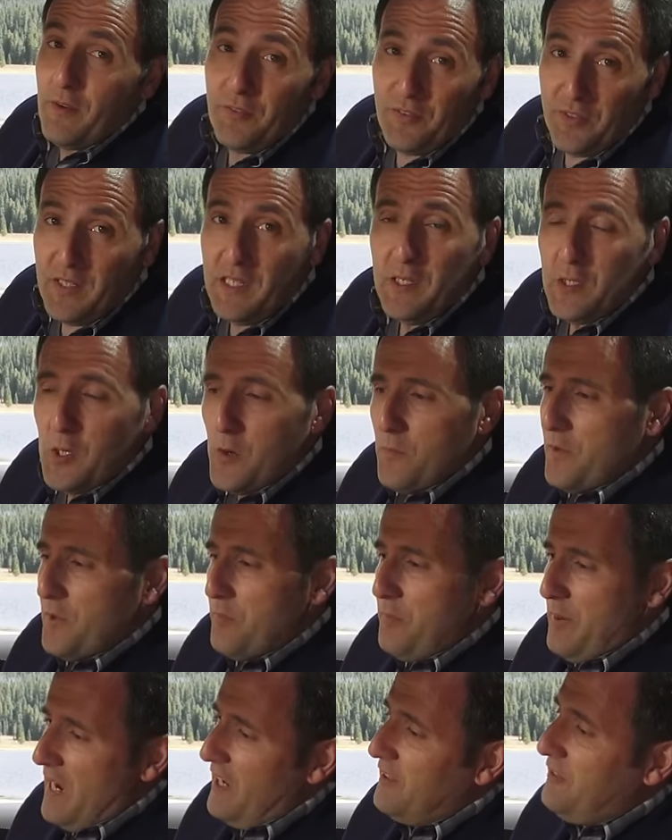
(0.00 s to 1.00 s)
have seen over the
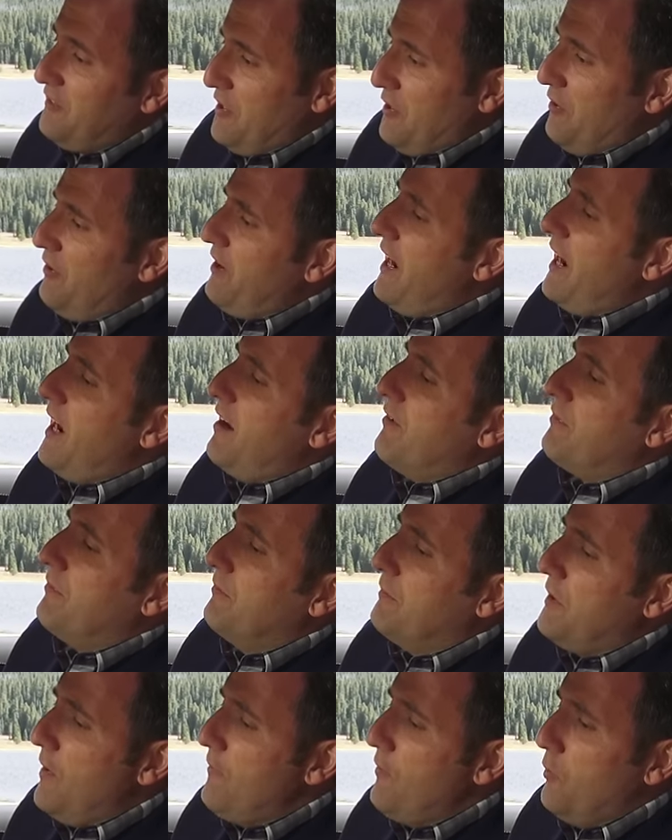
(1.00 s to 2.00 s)
past year and a half
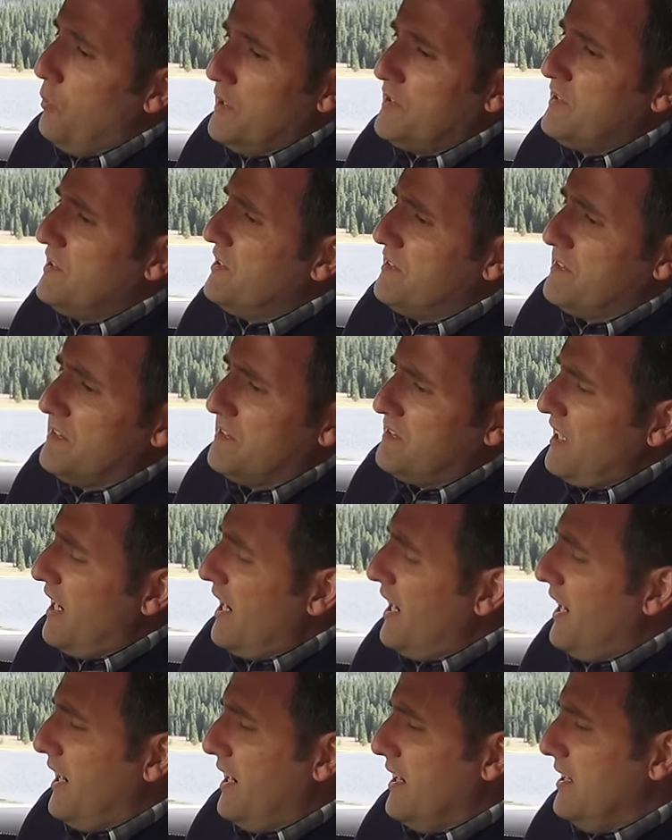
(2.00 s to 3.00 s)
from Volvo, which is to
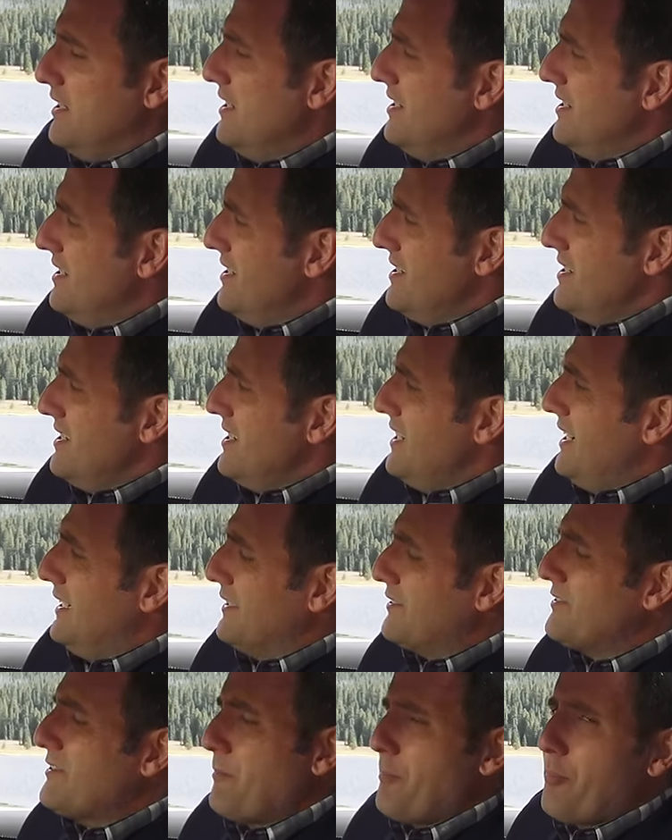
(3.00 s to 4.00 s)
say,
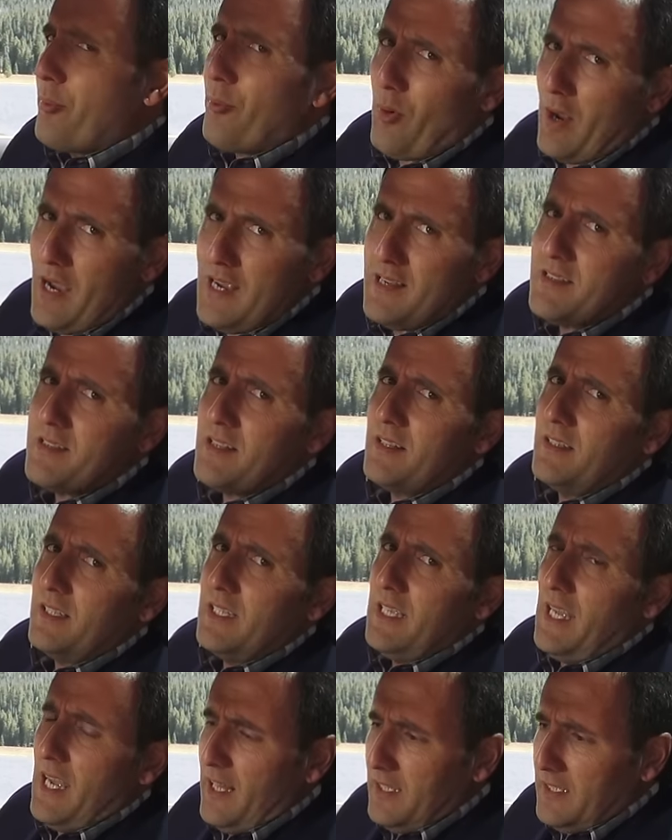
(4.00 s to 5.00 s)
a
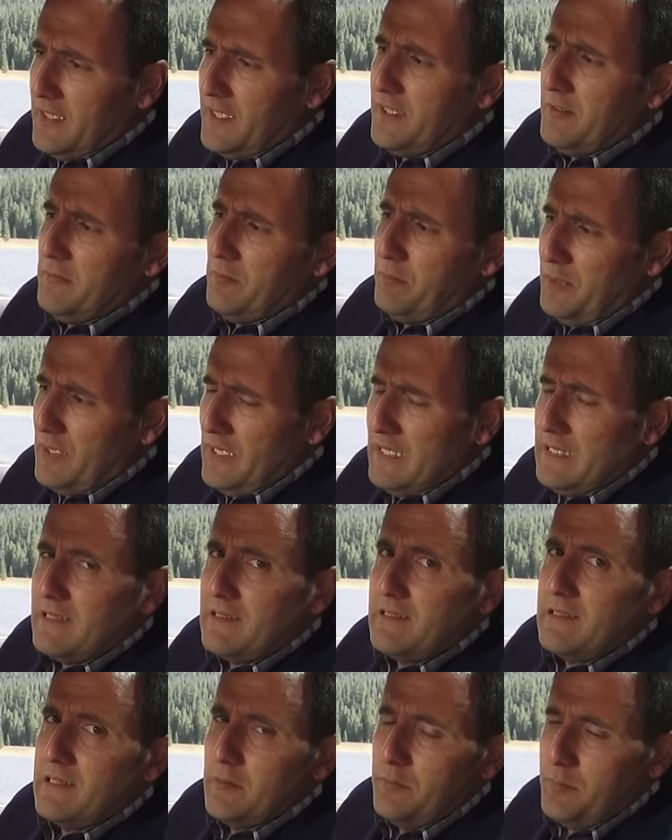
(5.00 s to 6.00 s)
surprisingly elegant
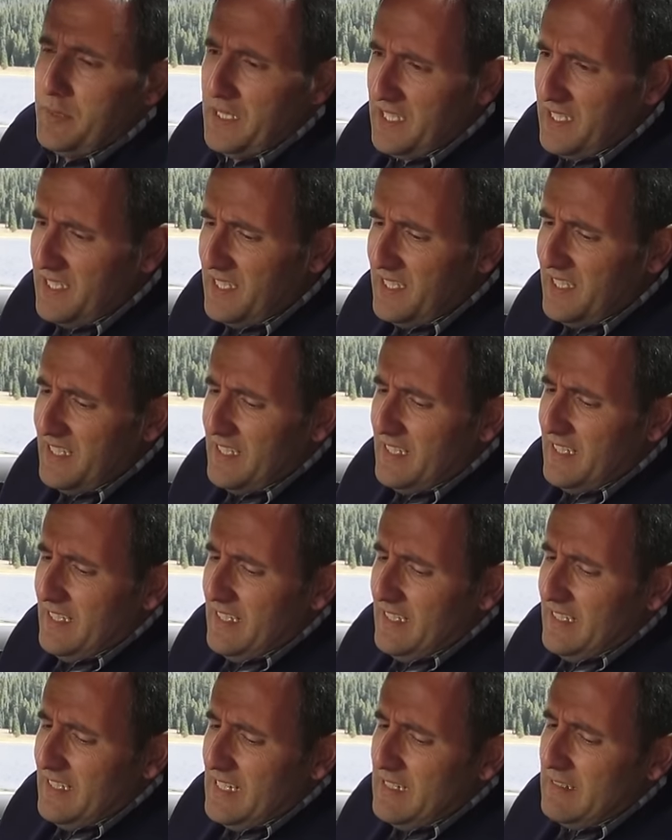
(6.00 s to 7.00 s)
place to be.
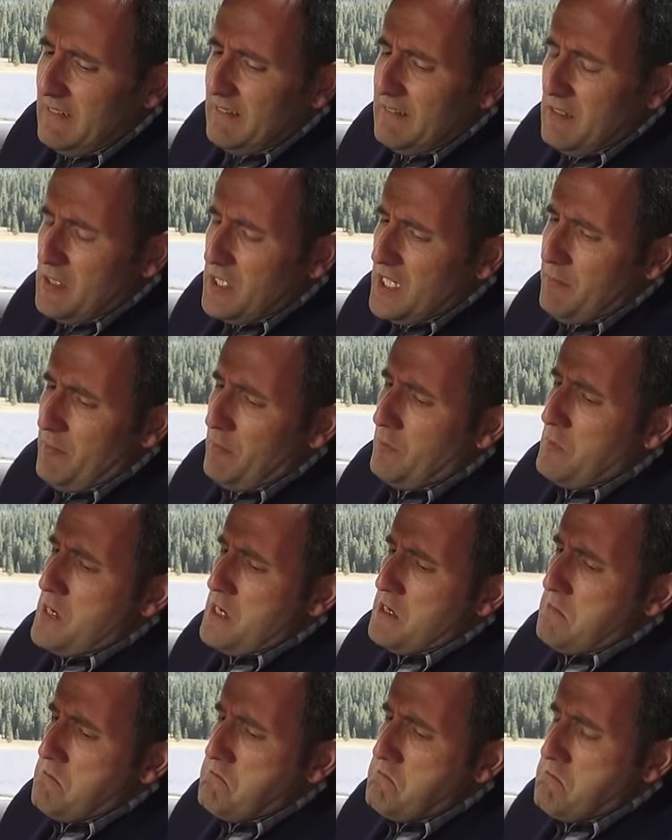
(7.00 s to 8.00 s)
Now, don't get me
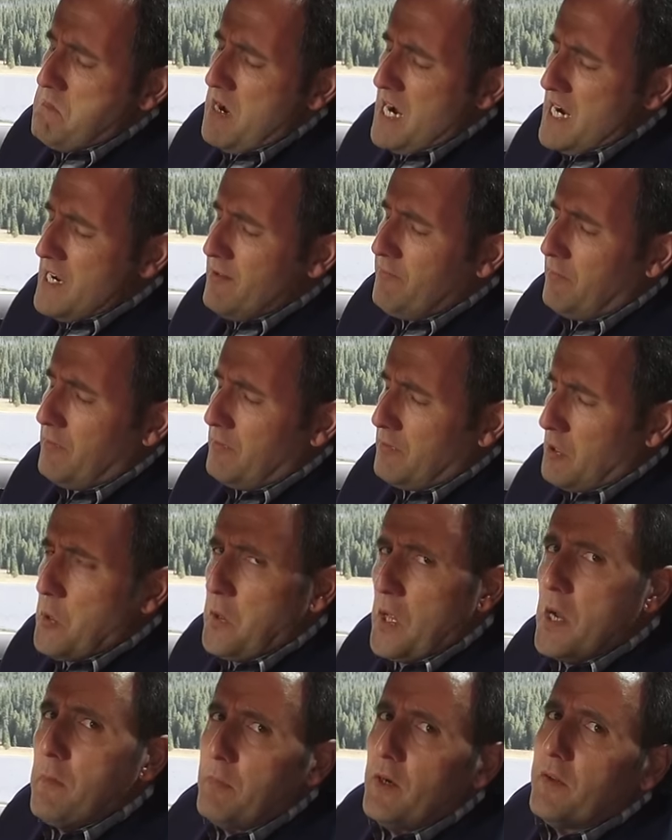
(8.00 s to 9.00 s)
wrong. I've
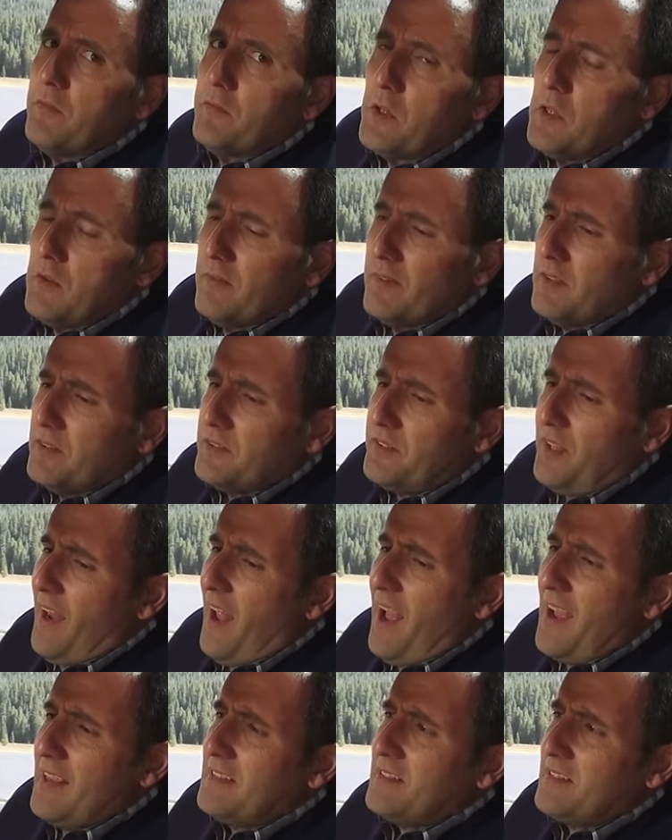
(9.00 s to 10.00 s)
grown up on Volvos, and
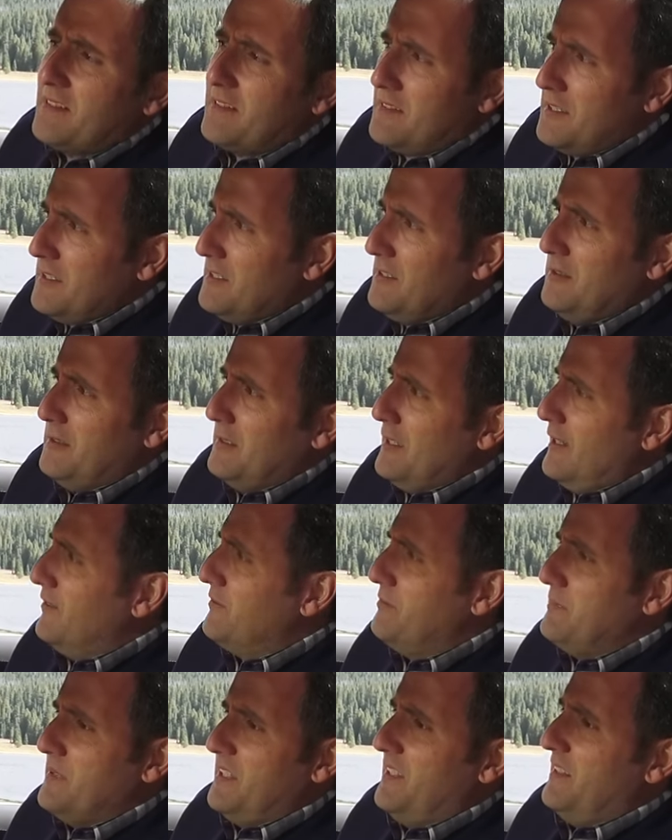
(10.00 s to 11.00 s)
I still
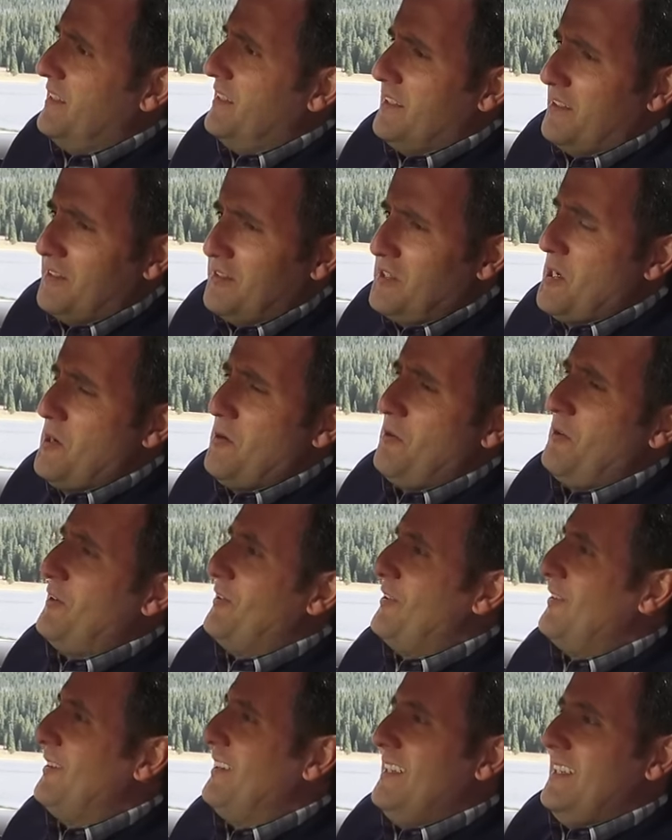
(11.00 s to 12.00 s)
love me the
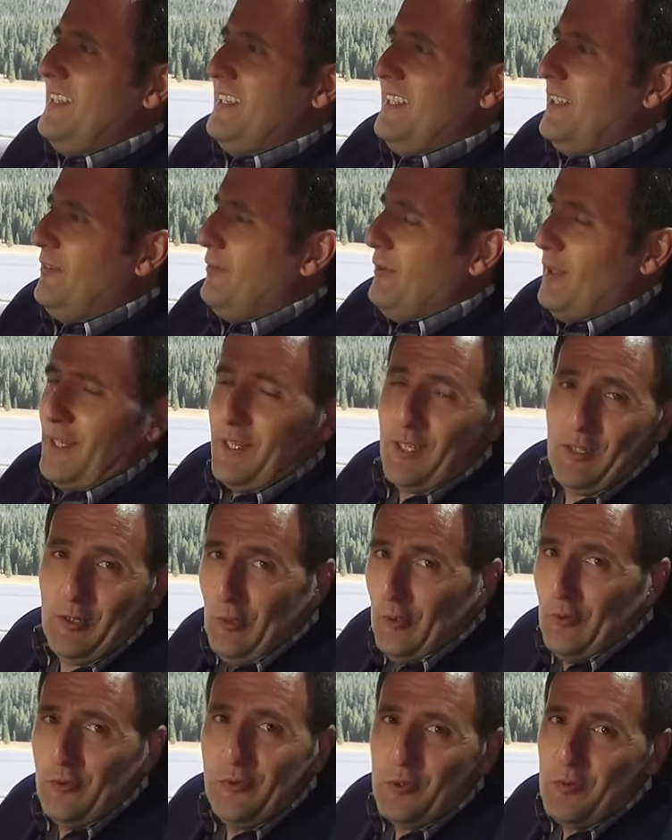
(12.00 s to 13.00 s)
interior of like an
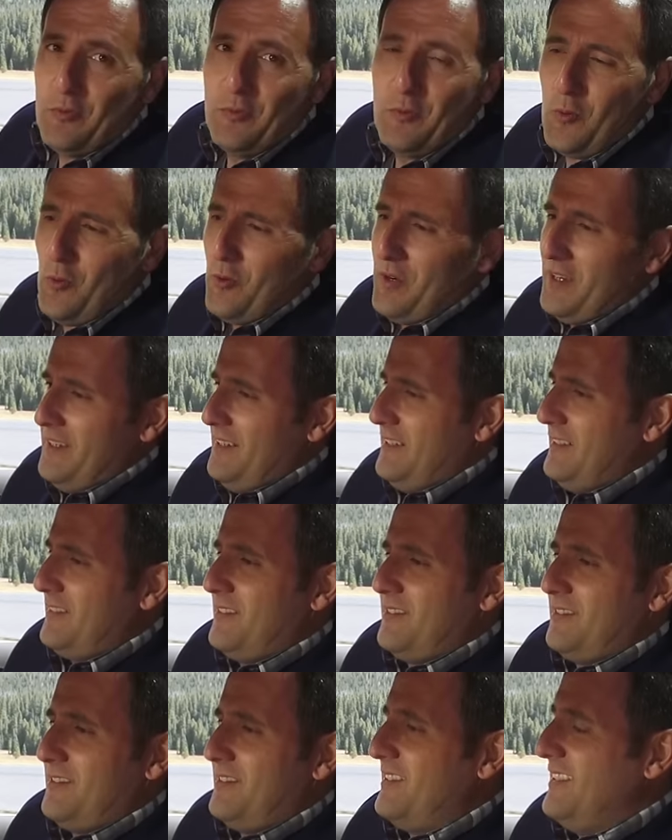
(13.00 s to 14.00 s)
old two forty.
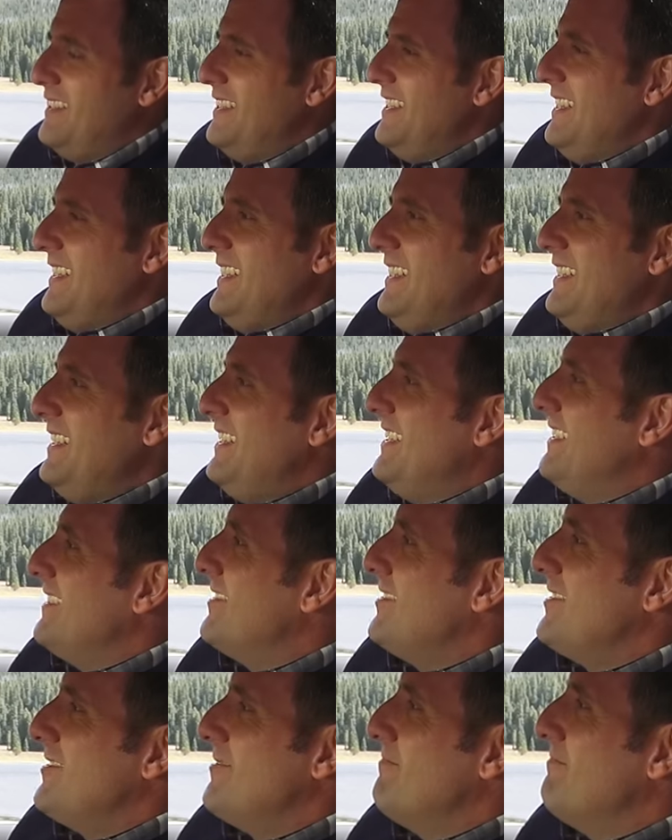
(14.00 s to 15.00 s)
It's,
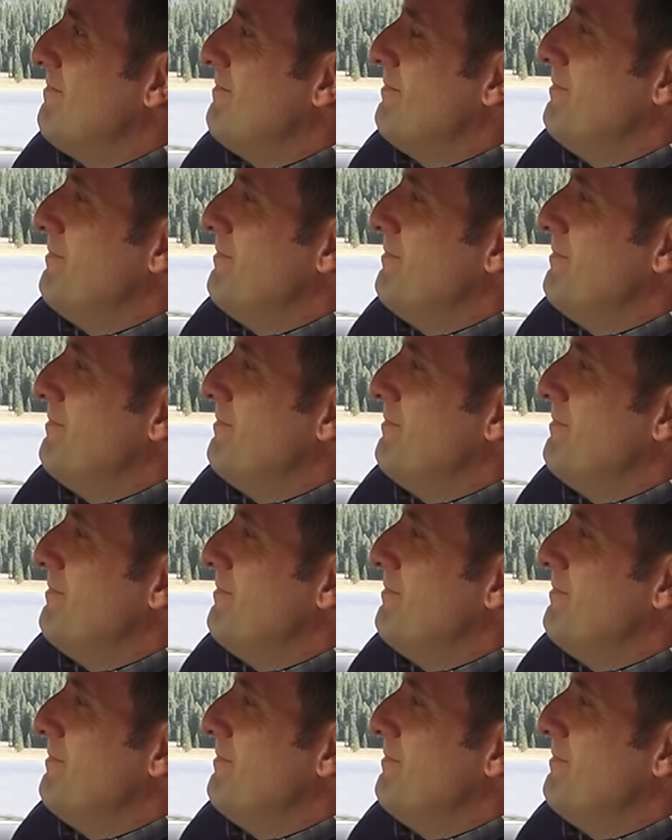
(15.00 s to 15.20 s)
it's